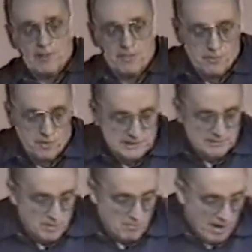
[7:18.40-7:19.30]
from the
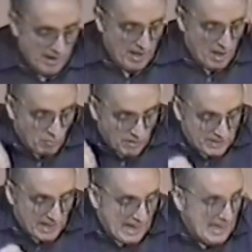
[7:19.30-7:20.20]
thoughts of the mind.
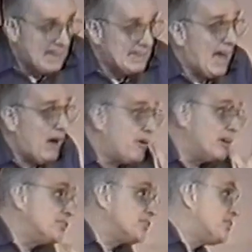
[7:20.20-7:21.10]
We've got to
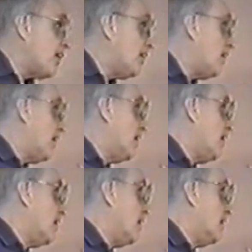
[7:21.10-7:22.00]
allow
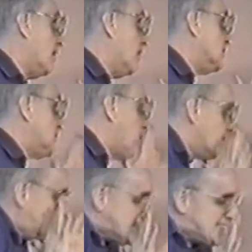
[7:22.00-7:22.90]
our
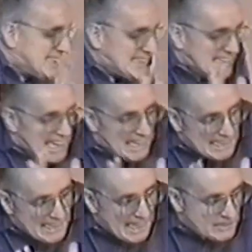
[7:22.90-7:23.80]
spirit to sink
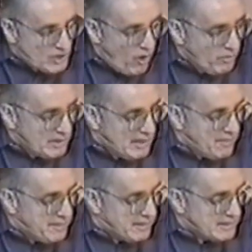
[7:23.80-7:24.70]
into that total
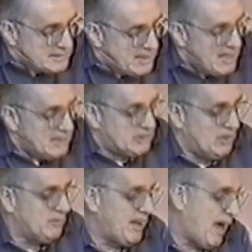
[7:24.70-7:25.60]
nothingness.
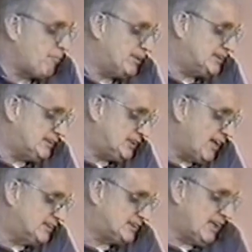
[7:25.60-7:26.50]
So look what happens in
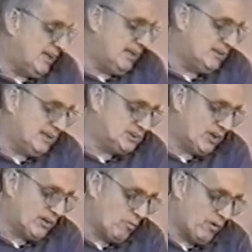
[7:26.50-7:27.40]

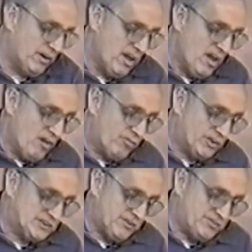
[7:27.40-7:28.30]
Jonah 1,
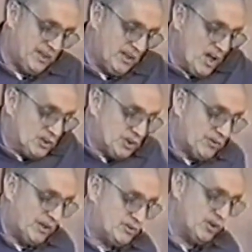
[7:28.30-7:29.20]
verse 15.
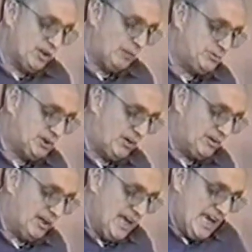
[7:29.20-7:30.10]
So they took up
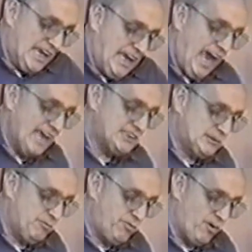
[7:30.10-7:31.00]
Jonah,
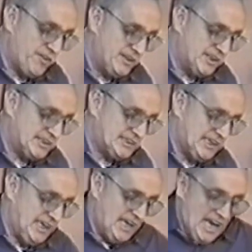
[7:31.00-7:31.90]
cast him forth into the
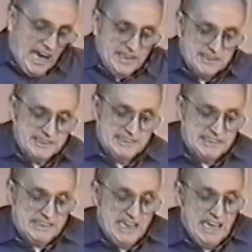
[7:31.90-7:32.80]
sea, and the
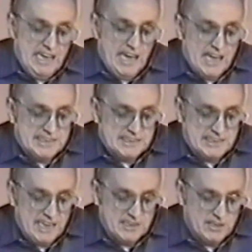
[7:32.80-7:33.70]
sea
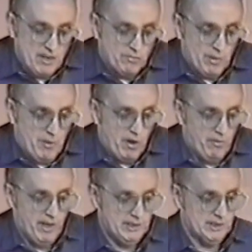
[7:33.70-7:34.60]
ceased from
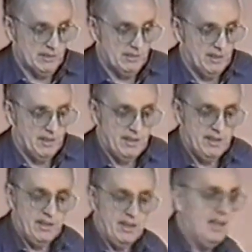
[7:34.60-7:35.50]
her raging.
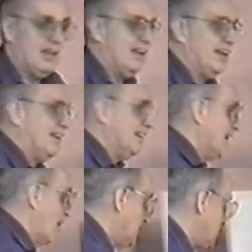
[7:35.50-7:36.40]

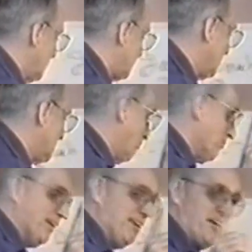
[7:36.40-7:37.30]
I want you to see
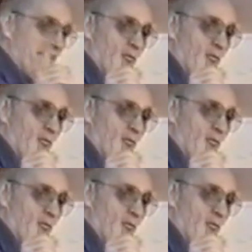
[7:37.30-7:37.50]
something.